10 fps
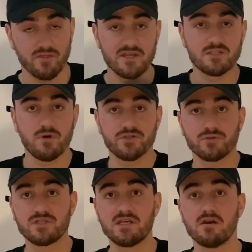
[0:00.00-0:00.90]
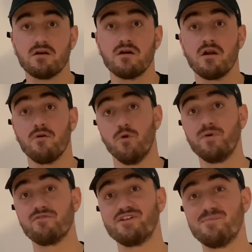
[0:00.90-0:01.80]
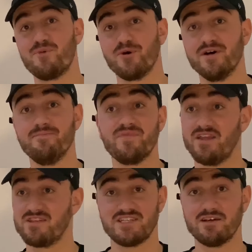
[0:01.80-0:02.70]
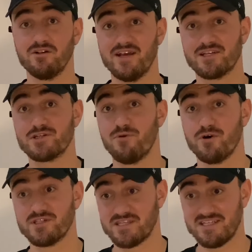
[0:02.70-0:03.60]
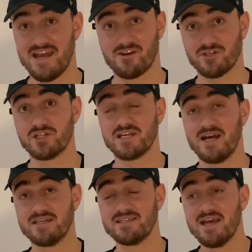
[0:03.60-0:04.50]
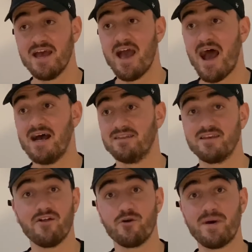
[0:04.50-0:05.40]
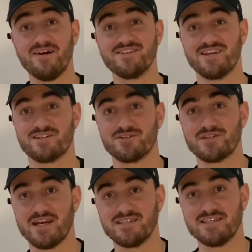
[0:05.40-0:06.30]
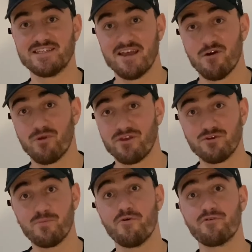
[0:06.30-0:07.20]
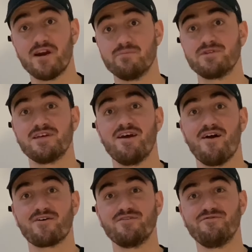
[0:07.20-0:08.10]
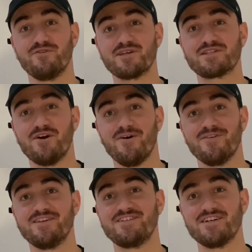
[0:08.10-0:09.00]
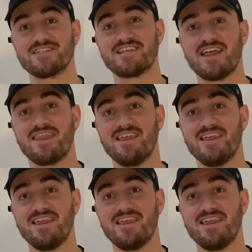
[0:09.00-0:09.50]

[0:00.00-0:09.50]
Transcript: these muscles here will be really important, and single leg squats as an exercise and the other balance exercises within your programs are going to focus on just